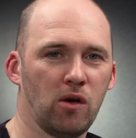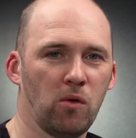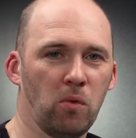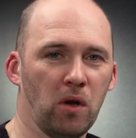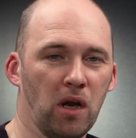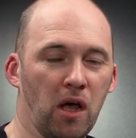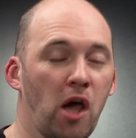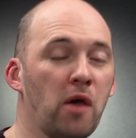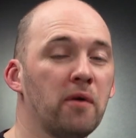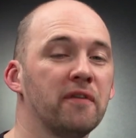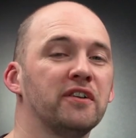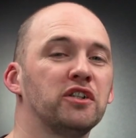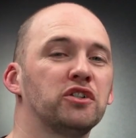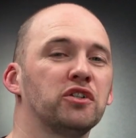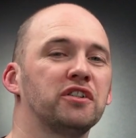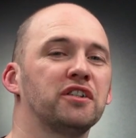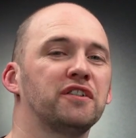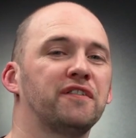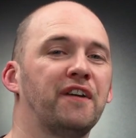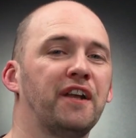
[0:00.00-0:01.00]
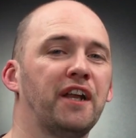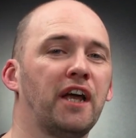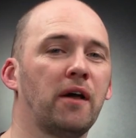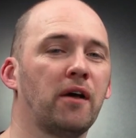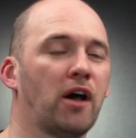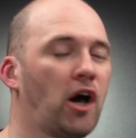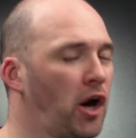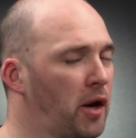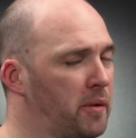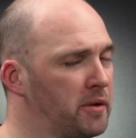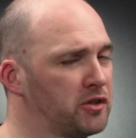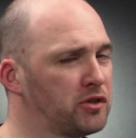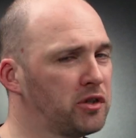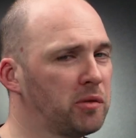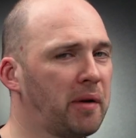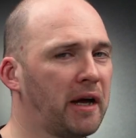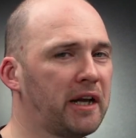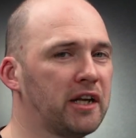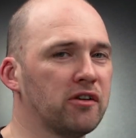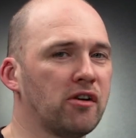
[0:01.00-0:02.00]
Well, I hope you've enjoyed this video. I hope you
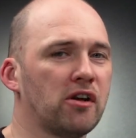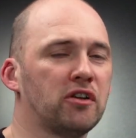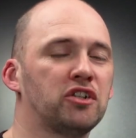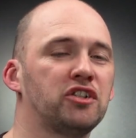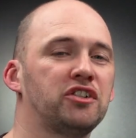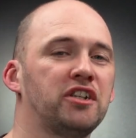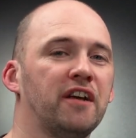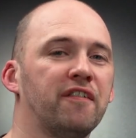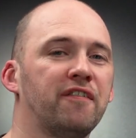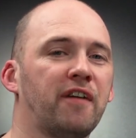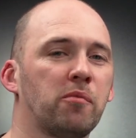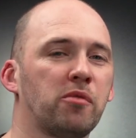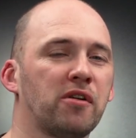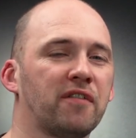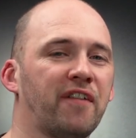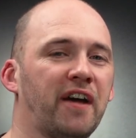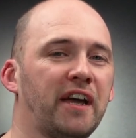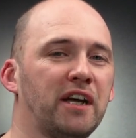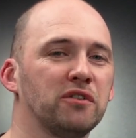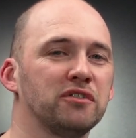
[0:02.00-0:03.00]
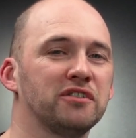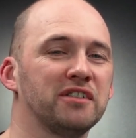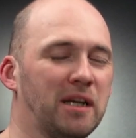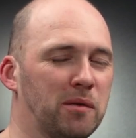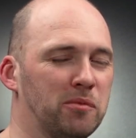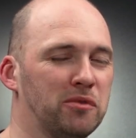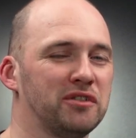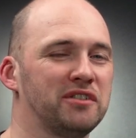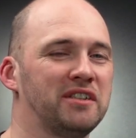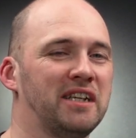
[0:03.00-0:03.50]
enjoy painting your own sheer fabric veils, and we'll